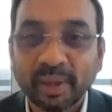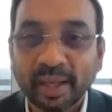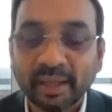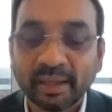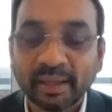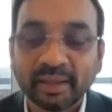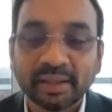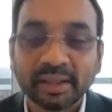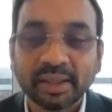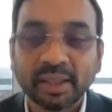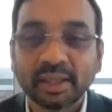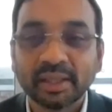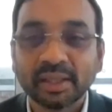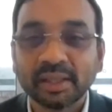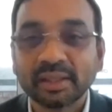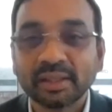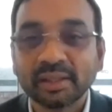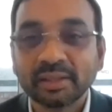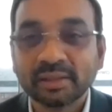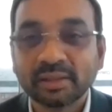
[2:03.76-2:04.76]
where it
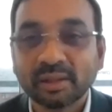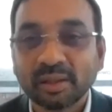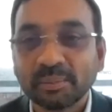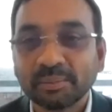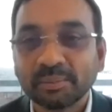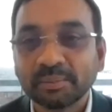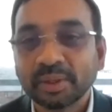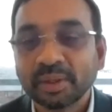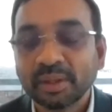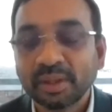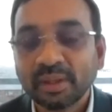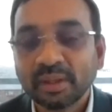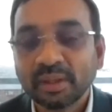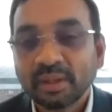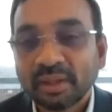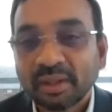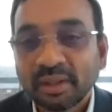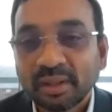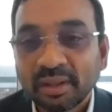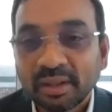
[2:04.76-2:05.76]
started in COP
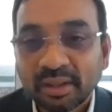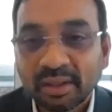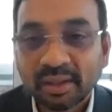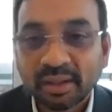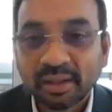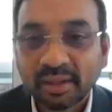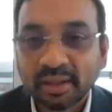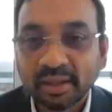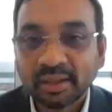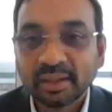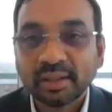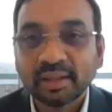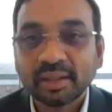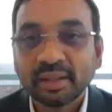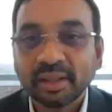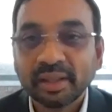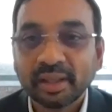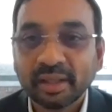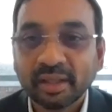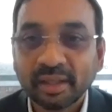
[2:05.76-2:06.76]

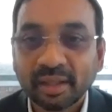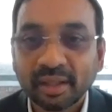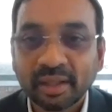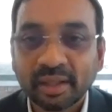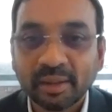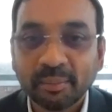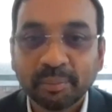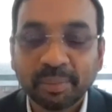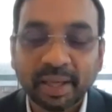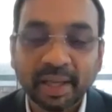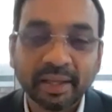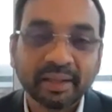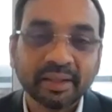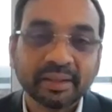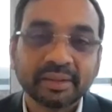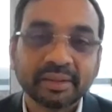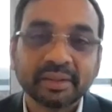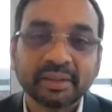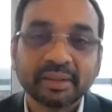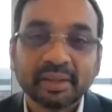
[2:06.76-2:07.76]
in
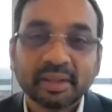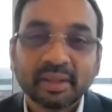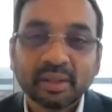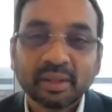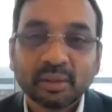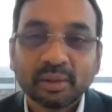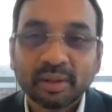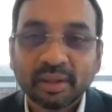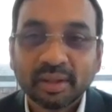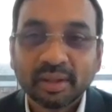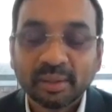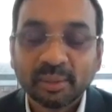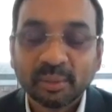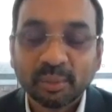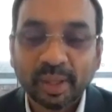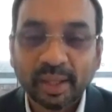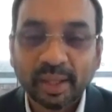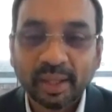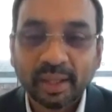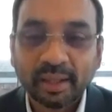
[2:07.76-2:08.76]
Paris,
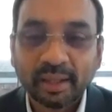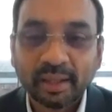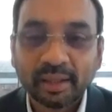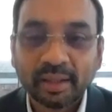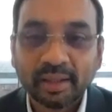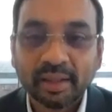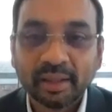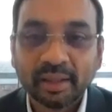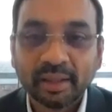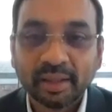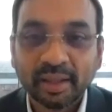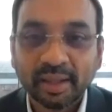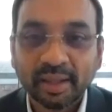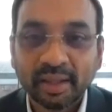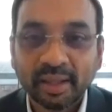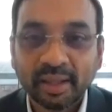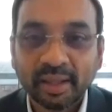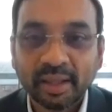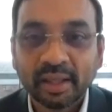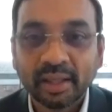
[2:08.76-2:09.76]
where
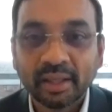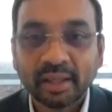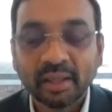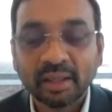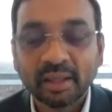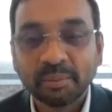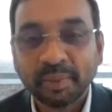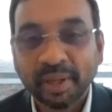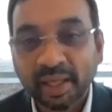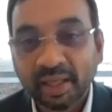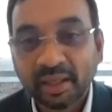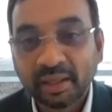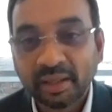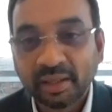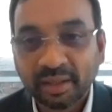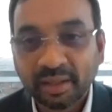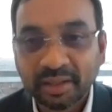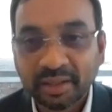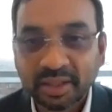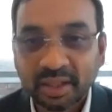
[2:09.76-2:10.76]
India and many
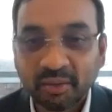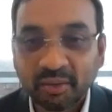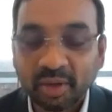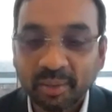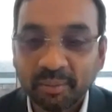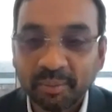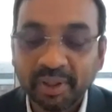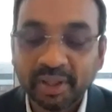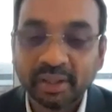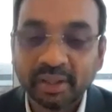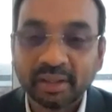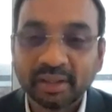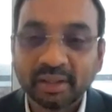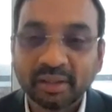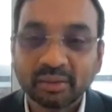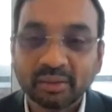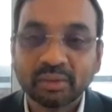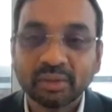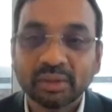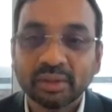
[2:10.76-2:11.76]
countries have committed
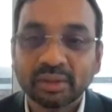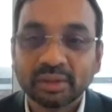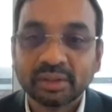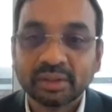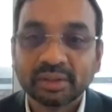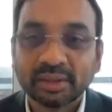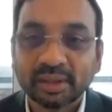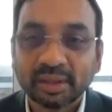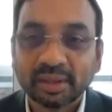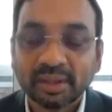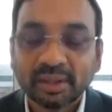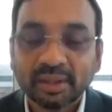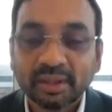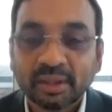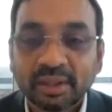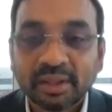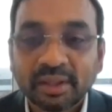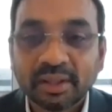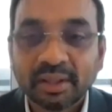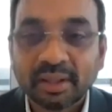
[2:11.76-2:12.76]
towards
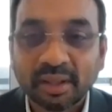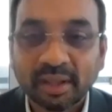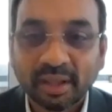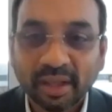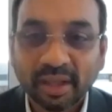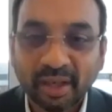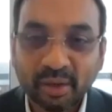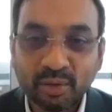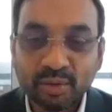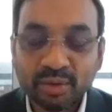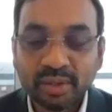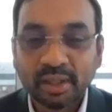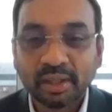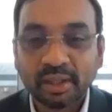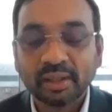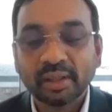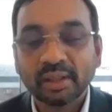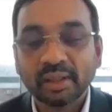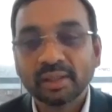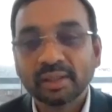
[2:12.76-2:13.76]

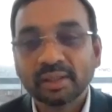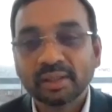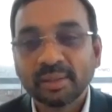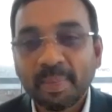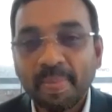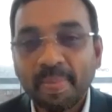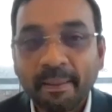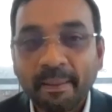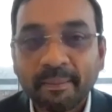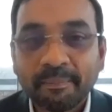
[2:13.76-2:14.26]
reducing the